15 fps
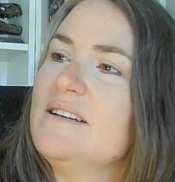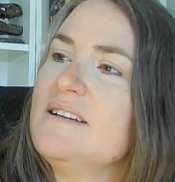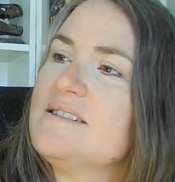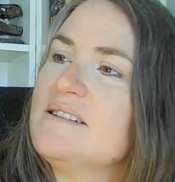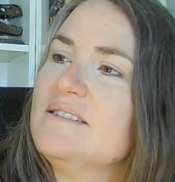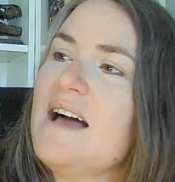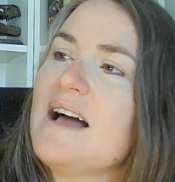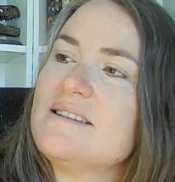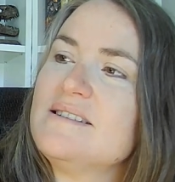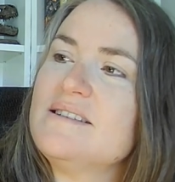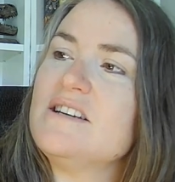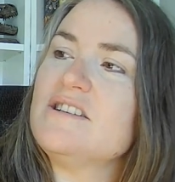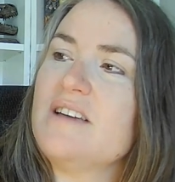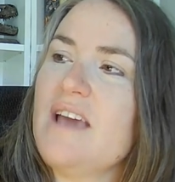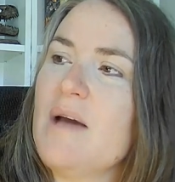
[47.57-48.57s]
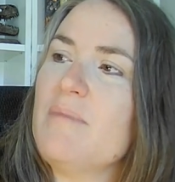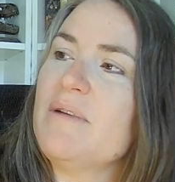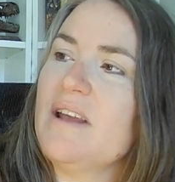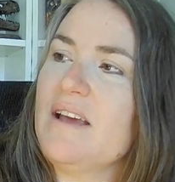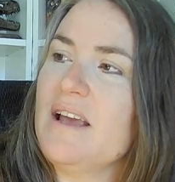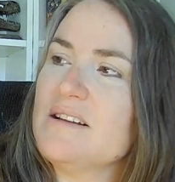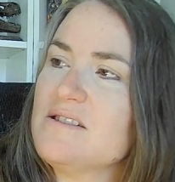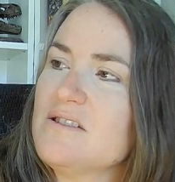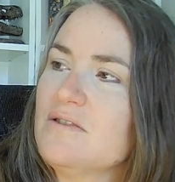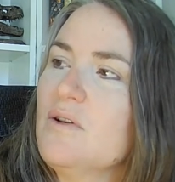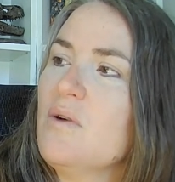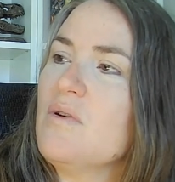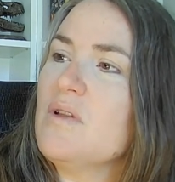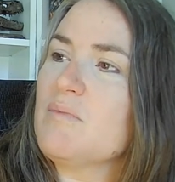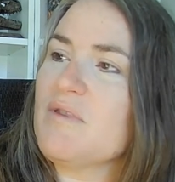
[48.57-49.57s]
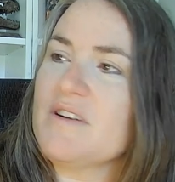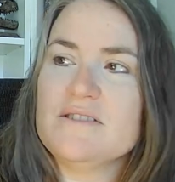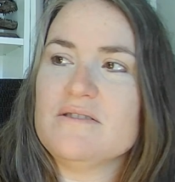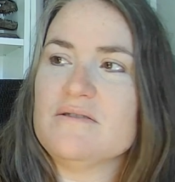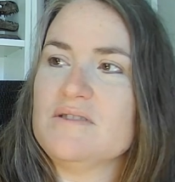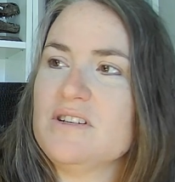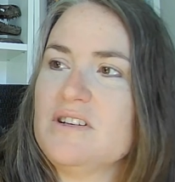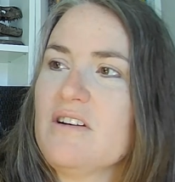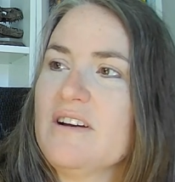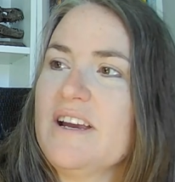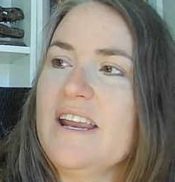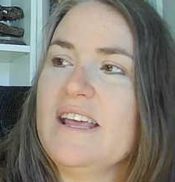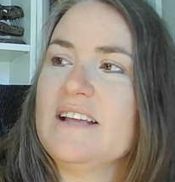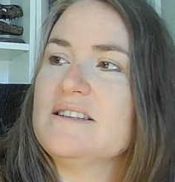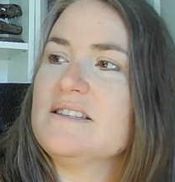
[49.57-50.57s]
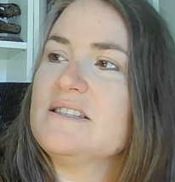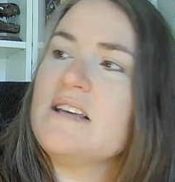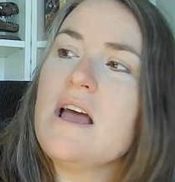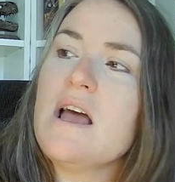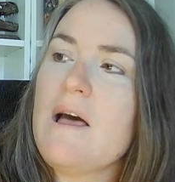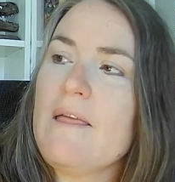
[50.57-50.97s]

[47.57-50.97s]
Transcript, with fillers: leads a last ditch gambit against their local oppressors, the Tarkidians.